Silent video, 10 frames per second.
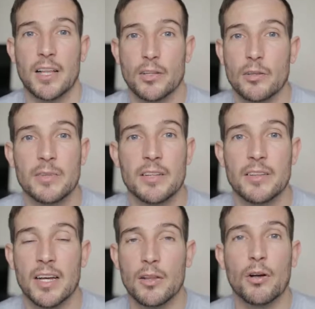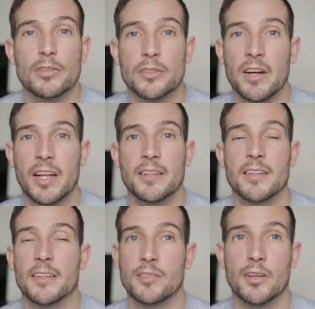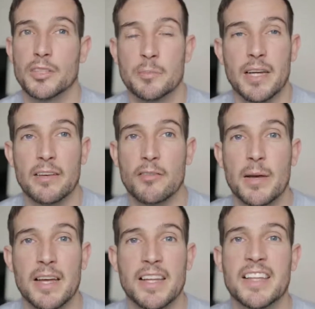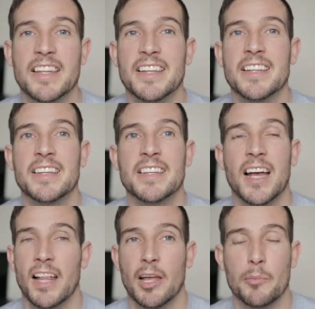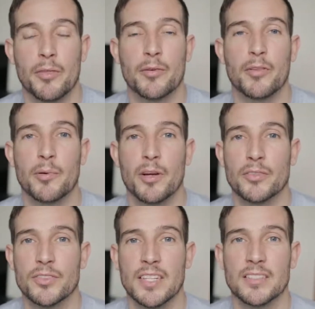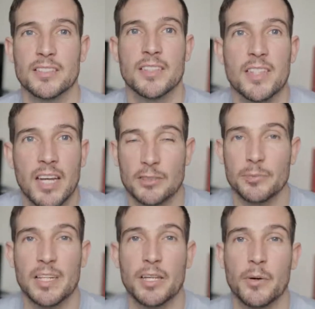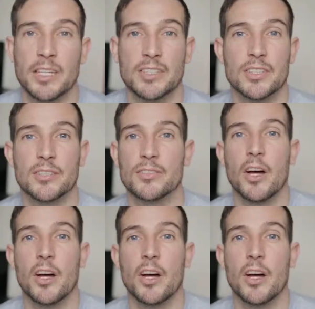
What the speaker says: I'll come with you. I'll hold your hand as long as you pay for me. I'll help you through the process. Ask me any questions.